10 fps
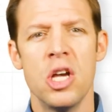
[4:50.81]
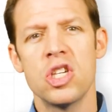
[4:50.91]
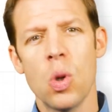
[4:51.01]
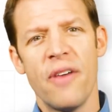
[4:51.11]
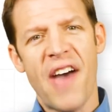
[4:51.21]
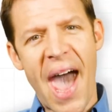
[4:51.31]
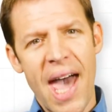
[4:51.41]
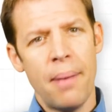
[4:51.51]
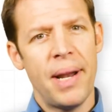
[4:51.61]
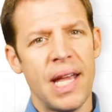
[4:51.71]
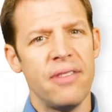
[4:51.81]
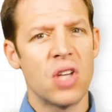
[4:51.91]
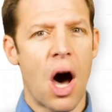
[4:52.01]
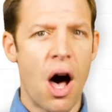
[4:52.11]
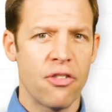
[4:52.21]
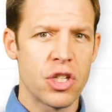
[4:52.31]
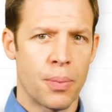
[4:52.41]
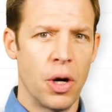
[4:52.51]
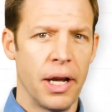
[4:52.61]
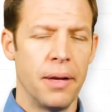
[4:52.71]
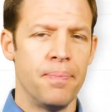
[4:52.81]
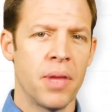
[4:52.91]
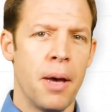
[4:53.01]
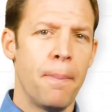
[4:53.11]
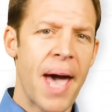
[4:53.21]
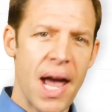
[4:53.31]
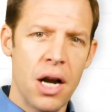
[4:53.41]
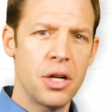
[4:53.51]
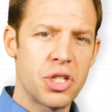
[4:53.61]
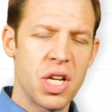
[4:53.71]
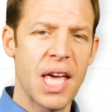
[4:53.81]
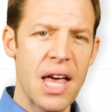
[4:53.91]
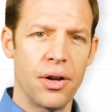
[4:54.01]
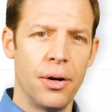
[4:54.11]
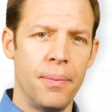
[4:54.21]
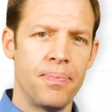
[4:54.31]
So if Adam and Eve's offspring paired together,